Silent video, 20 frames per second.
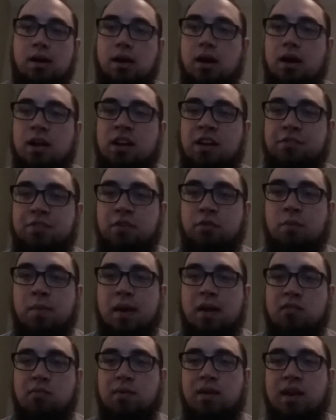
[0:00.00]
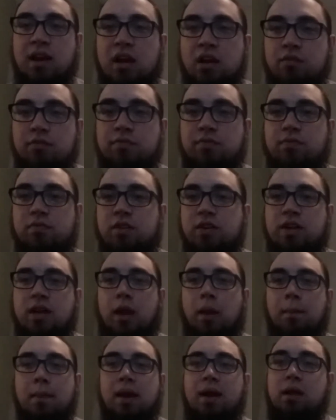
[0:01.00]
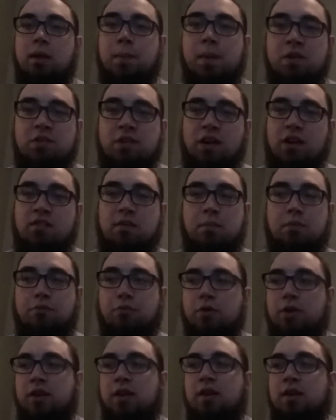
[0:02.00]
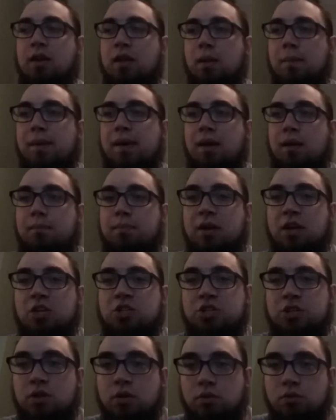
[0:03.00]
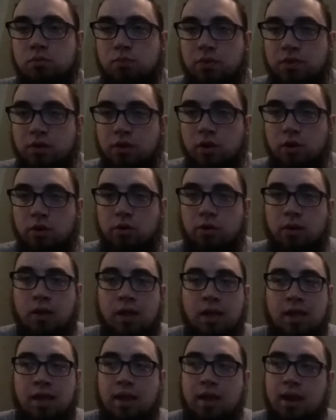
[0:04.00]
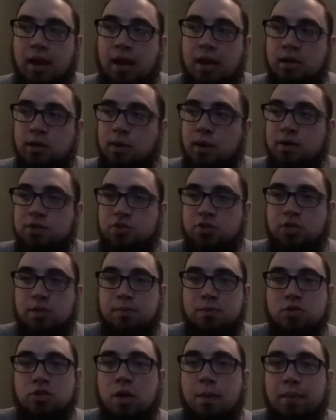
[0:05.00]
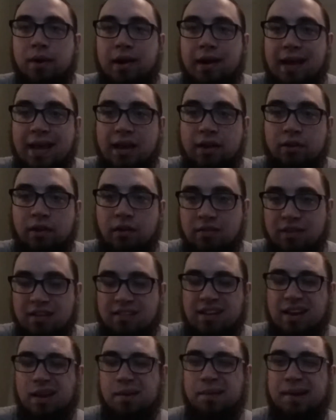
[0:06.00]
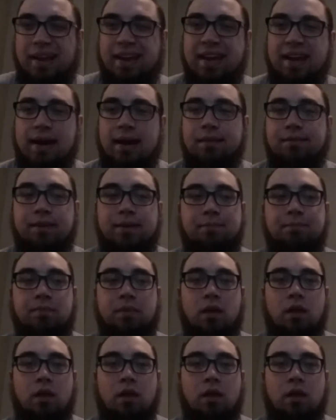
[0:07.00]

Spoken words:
Definitely reminds me kind of you kicking back on the beach, like I said before. You're kicking on the beach with your girl, and you guys are sipping strawberry daiquiris. That's kind of what I get out of it.